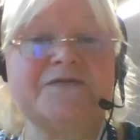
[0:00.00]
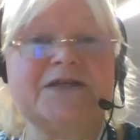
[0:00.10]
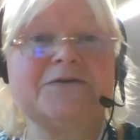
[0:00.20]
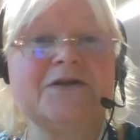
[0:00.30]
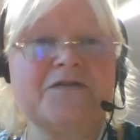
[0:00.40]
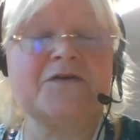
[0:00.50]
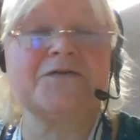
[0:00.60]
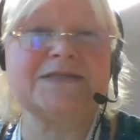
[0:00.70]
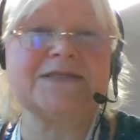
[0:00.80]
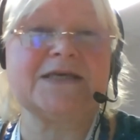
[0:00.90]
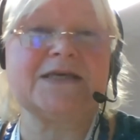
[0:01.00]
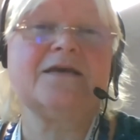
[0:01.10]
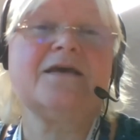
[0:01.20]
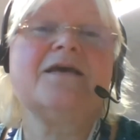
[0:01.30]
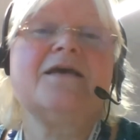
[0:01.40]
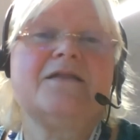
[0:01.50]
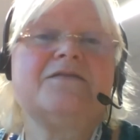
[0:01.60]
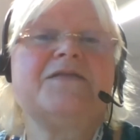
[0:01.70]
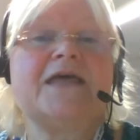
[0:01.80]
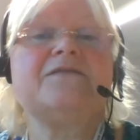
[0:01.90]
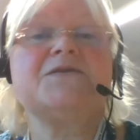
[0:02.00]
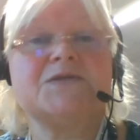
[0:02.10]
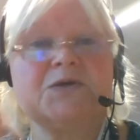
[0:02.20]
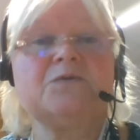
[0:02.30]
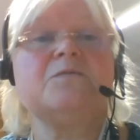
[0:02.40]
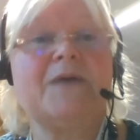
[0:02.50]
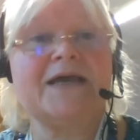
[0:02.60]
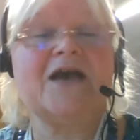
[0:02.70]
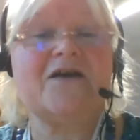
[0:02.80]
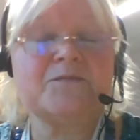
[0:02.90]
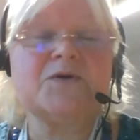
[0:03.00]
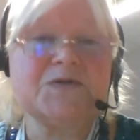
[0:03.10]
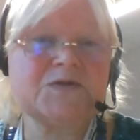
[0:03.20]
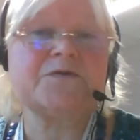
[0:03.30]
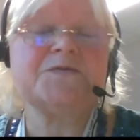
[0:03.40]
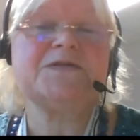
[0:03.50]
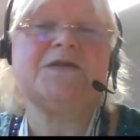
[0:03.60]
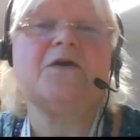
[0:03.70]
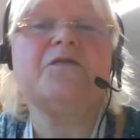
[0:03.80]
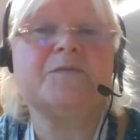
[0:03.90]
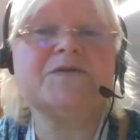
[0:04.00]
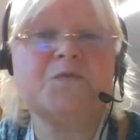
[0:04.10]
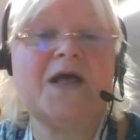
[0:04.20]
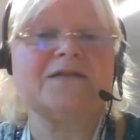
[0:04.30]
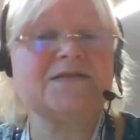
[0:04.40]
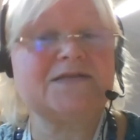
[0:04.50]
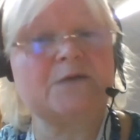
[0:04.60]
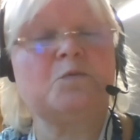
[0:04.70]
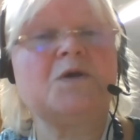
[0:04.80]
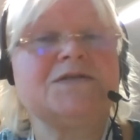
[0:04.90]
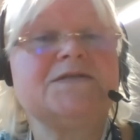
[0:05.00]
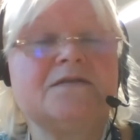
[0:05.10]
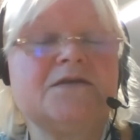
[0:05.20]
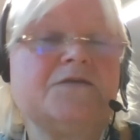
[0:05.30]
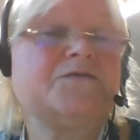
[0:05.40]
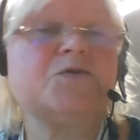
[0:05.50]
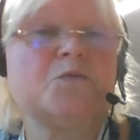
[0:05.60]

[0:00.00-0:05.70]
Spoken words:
the local authority, then the school might have more scrutiny on them as well, to say, well, what is it that you've done?